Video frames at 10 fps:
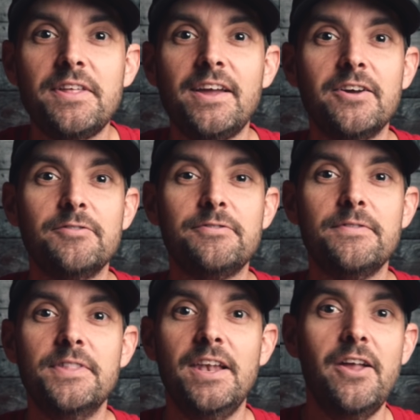you think of
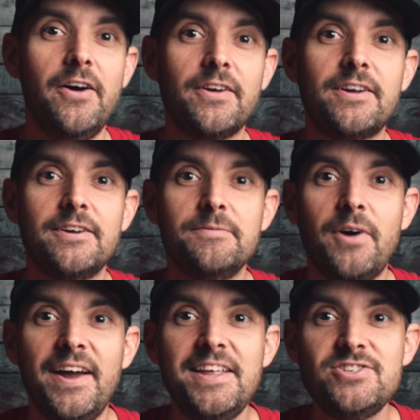the look?
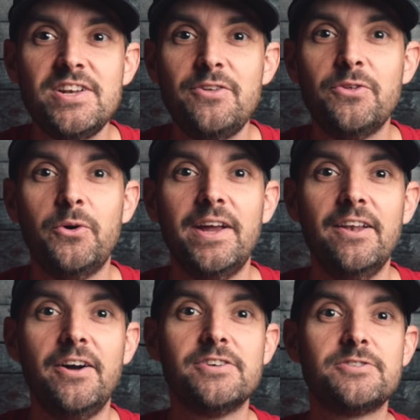I initially thought it
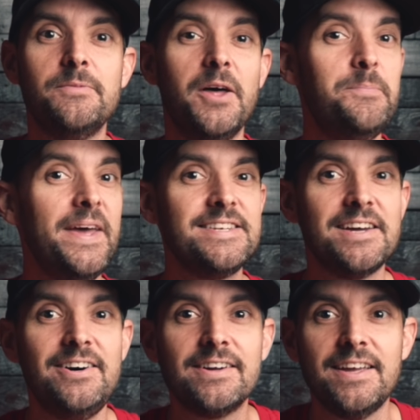looked a bit
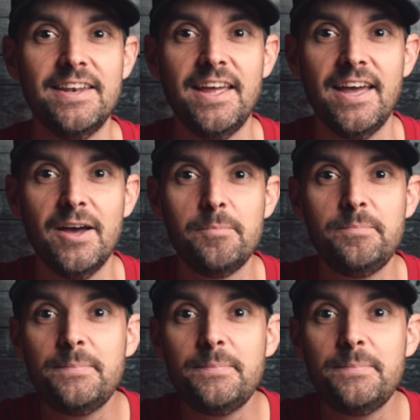dark in here,